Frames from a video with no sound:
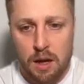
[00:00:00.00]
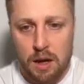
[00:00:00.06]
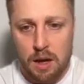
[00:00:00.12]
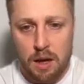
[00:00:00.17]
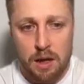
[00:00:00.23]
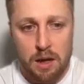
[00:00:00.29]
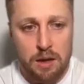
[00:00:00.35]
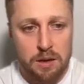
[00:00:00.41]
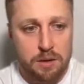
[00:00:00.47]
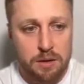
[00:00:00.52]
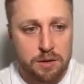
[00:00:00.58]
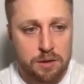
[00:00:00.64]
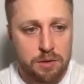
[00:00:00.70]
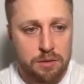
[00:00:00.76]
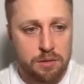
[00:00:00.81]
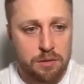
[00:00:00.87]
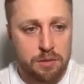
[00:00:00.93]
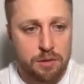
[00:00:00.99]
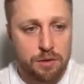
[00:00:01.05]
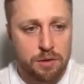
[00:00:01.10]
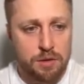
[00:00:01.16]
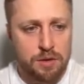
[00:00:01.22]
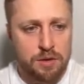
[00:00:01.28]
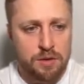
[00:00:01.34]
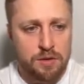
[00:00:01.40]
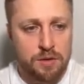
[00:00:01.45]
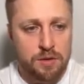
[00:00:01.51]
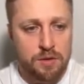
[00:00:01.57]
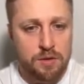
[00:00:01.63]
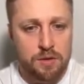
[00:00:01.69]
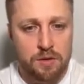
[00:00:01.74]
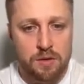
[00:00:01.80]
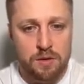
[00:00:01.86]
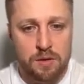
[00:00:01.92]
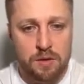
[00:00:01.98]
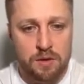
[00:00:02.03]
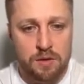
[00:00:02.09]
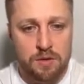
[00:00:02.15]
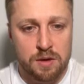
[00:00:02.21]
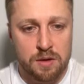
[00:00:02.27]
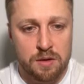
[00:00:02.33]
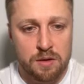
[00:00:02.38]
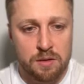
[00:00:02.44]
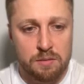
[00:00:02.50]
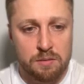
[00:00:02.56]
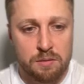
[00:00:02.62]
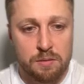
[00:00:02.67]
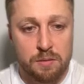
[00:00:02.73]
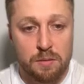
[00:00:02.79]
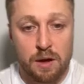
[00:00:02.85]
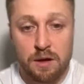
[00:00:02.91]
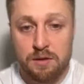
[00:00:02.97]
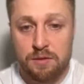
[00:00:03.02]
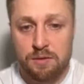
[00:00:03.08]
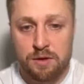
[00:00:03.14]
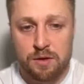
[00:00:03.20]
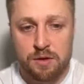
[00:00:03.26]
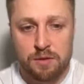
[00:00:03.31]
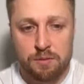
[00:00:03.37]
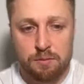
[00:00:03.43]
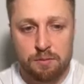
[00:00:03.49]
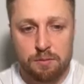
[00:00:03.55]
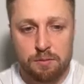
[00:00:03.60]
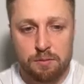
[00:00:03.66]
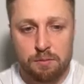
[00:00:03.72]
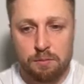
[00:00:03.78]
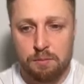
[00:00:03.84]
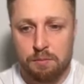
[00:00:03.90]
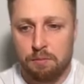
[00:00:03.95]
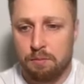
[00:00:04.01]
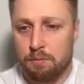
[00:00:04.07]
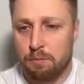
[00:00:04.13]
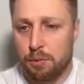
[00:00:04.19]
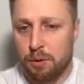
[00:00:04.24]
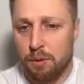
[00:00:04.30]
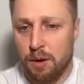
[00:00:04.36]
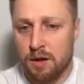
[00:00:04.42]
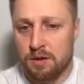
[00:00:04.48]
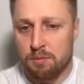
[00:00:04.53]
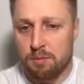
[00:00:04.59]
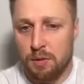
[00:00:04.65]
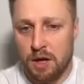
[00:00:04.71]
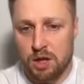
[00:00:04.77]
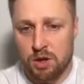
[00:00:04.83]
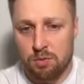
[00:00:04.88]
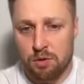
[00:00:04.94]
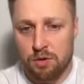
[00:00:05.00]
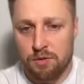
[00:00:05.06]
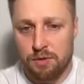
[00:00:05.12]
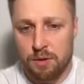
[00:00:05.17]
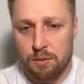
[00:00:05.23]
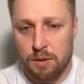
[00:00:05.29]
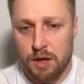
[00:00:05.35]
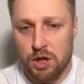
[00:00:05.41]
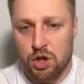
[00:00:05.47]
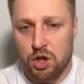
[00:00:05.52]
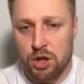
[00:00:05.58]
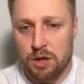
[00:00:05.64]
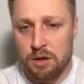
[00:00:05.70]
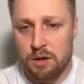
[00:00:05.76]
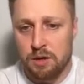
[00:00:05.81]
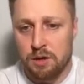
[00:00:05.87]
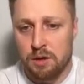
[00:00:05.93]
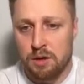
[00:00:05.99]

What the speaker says: And you can see that the answer is provides much more information.